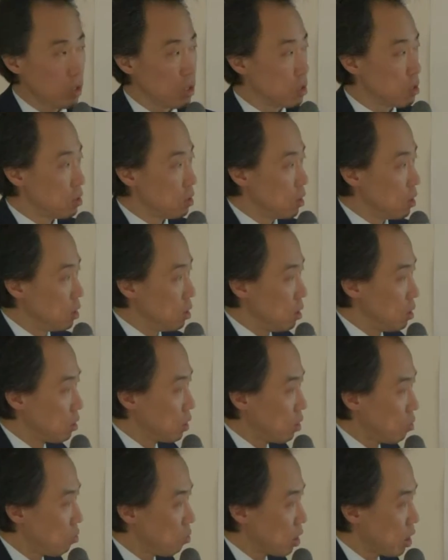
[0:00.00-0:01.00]
has
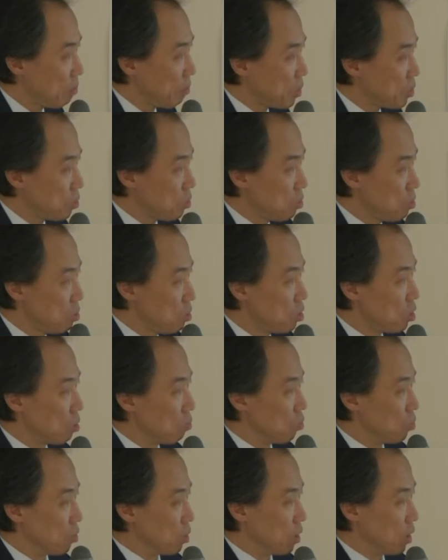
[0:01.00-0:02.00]
helped those
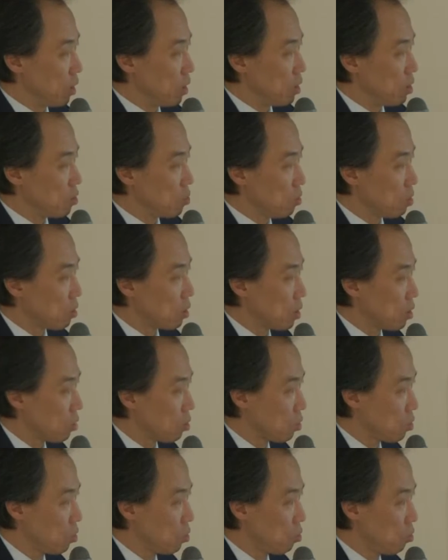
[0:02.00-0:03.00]
researchers to come up with
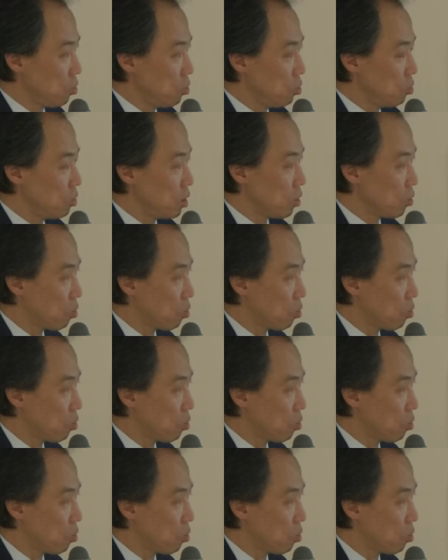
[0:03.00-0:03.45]
DMP.